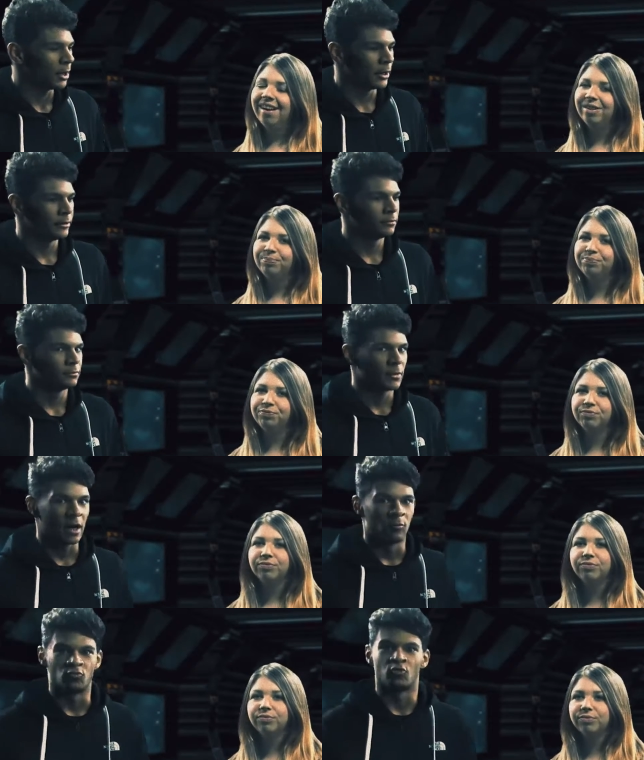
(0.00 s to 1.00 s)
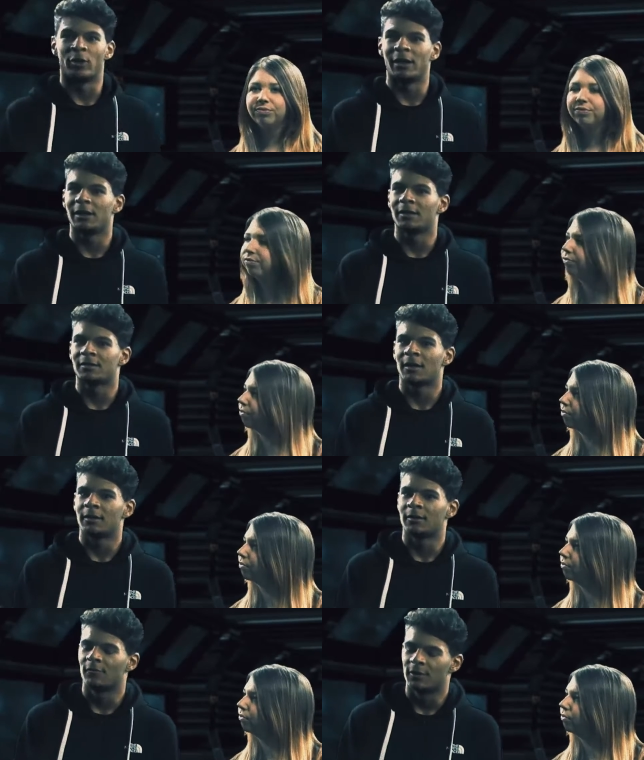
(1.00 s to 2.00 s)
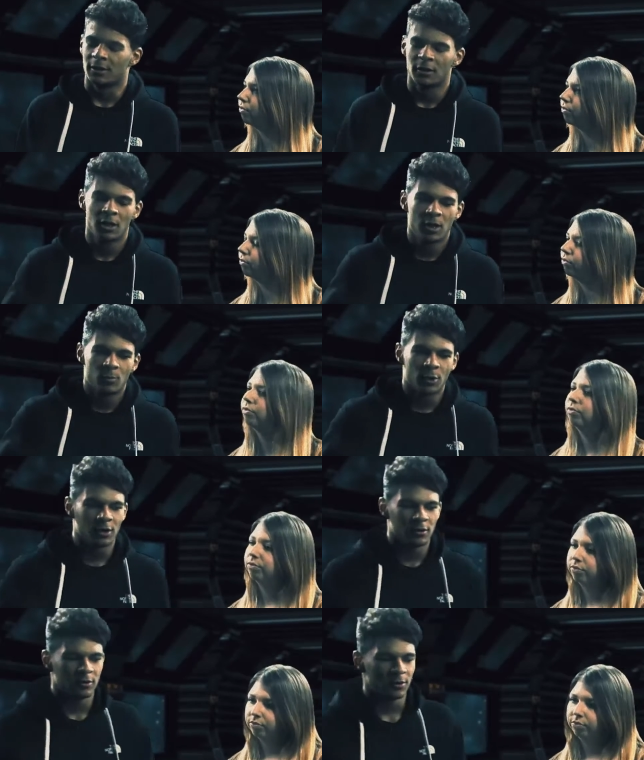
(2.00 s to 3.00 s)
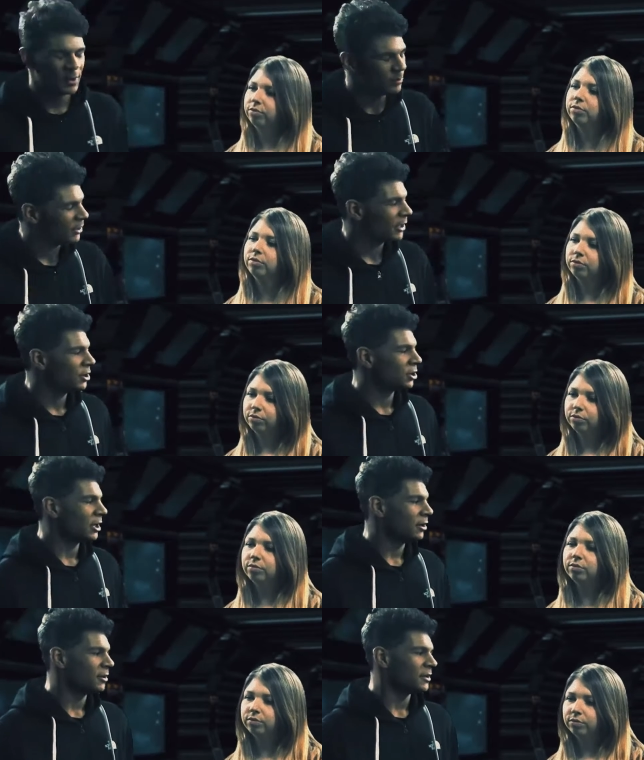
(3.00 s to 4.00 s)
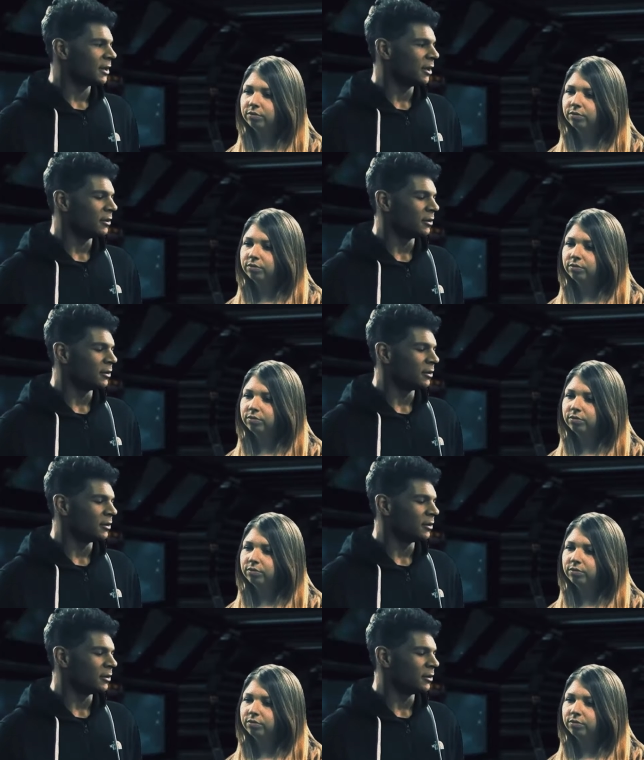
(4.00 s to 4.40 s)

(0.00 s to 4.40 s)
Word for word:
Speaker 1: and I'm really excited and everything. But the people in engineering say